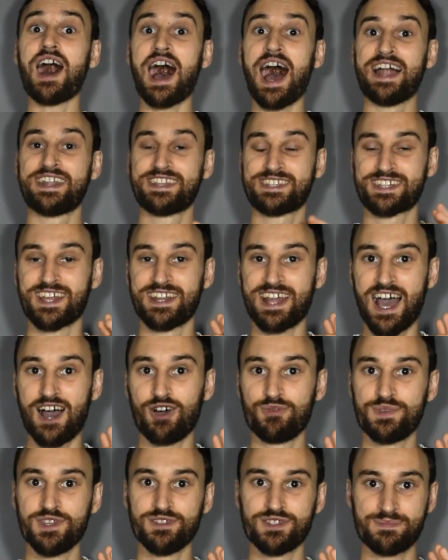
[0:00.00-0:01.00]
and it's going to
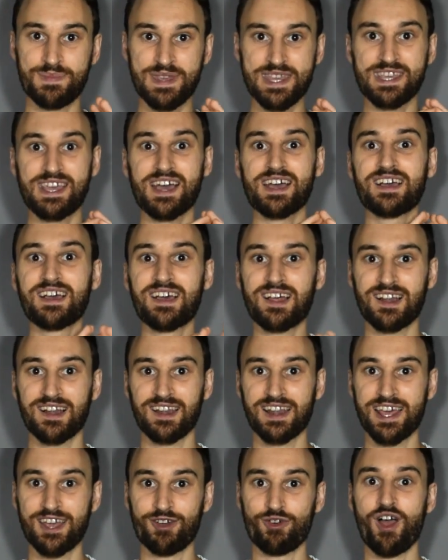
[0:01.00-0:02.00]
help you speak
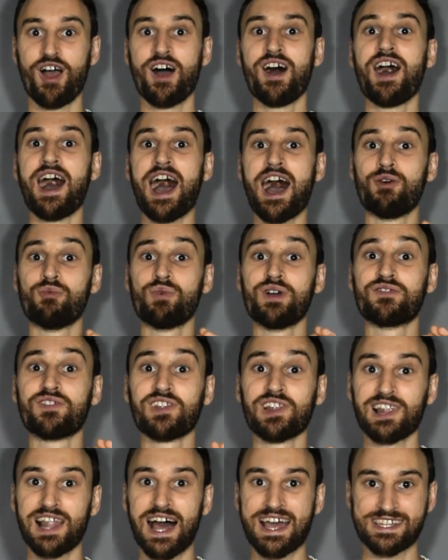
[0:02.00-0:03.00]
clearer and with
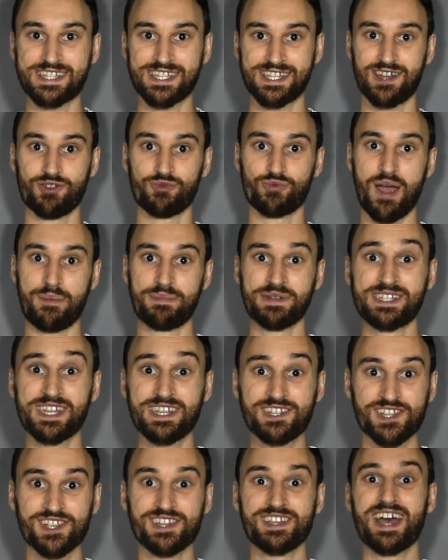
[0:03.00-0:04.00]
less
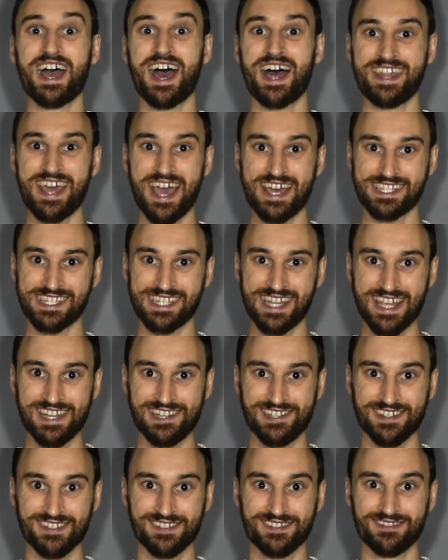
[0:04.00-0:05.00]
repetition and
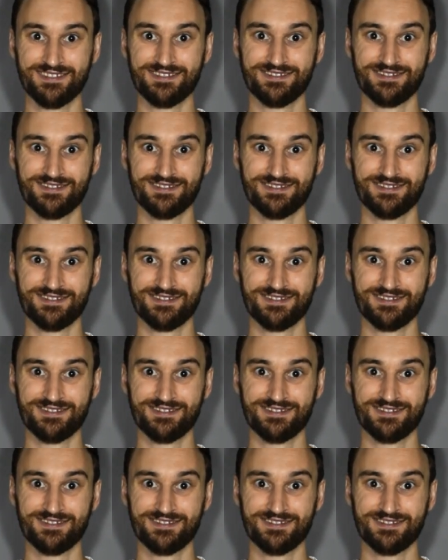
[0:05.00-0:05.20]
hesitation.